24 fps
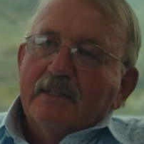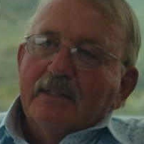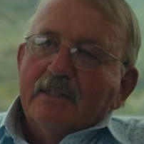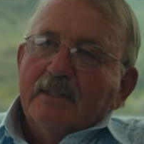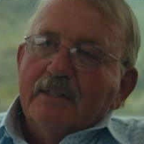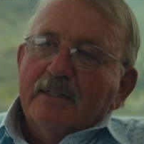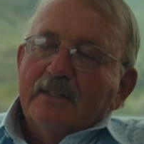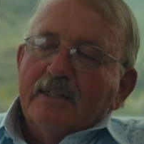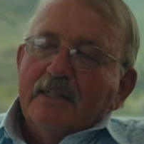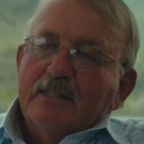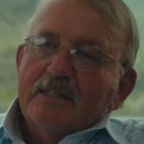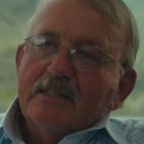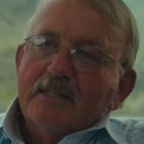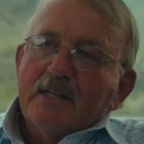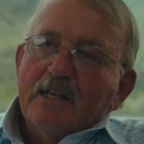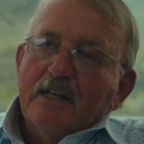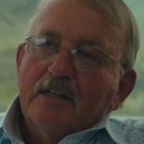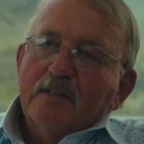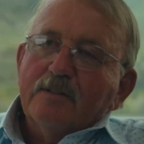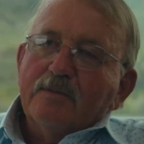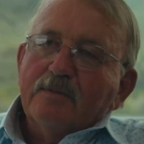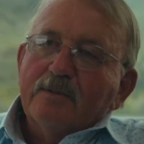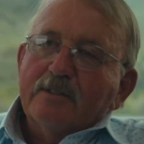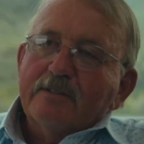and his
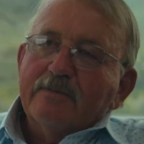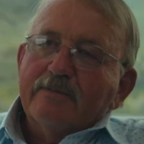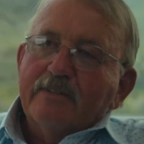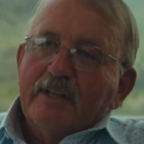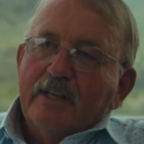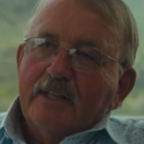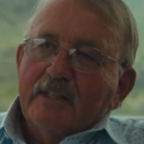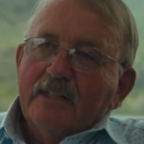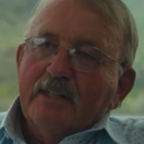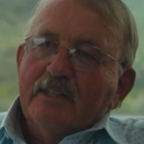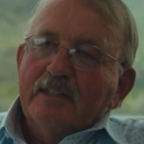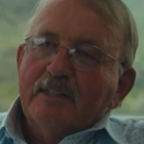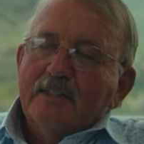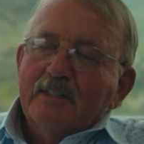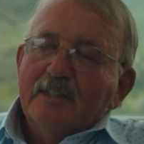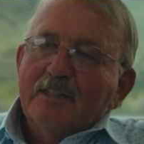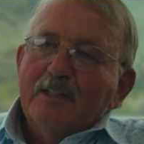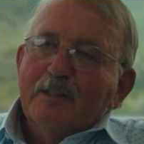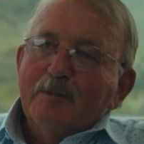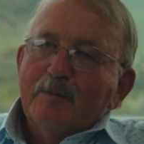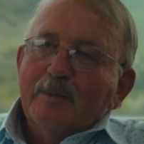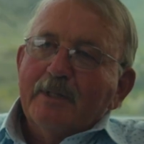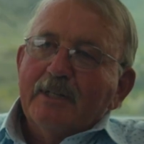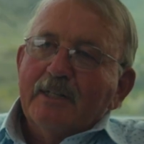health was failing a
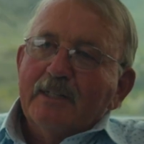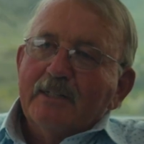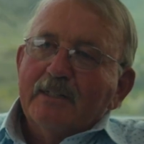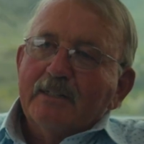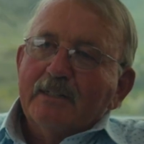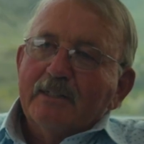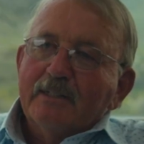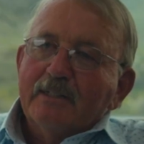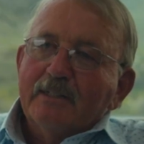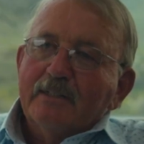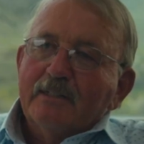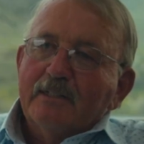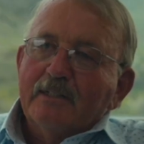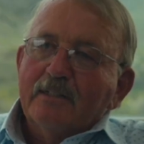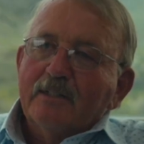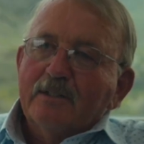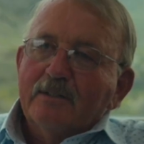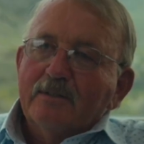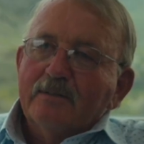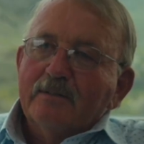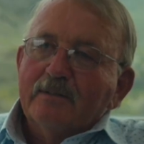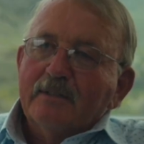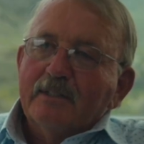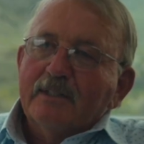little bit, you
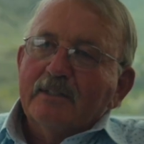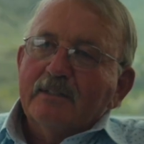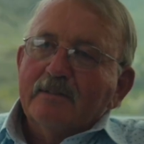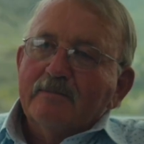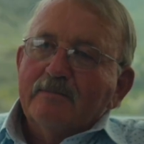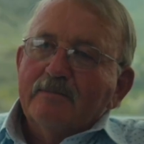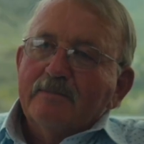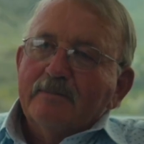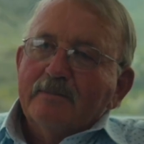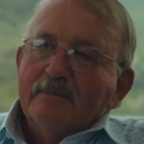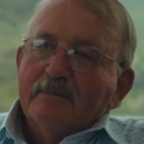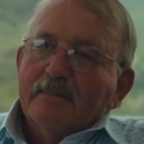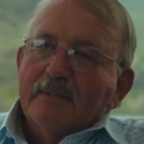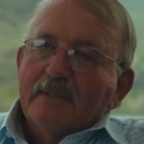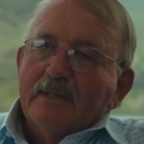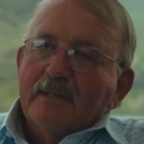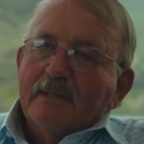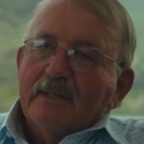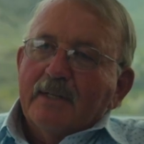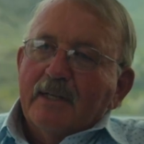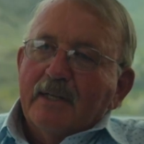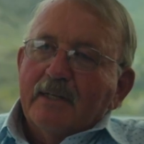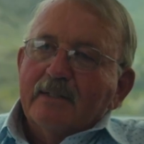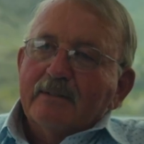know,
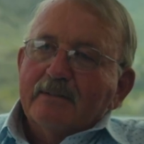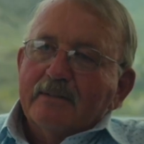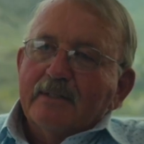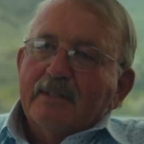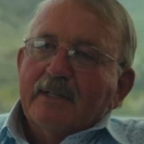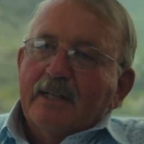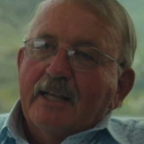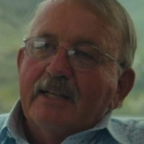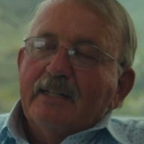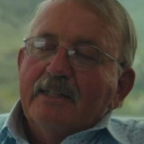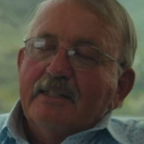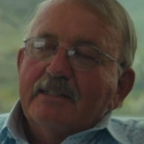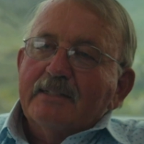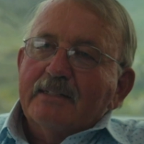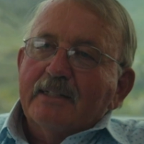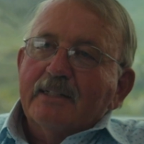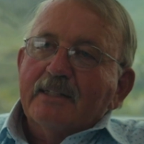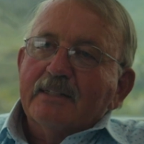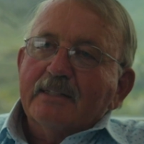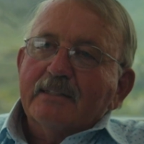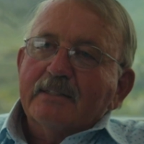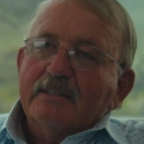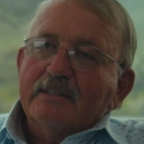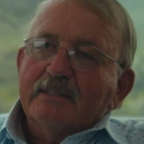at 86.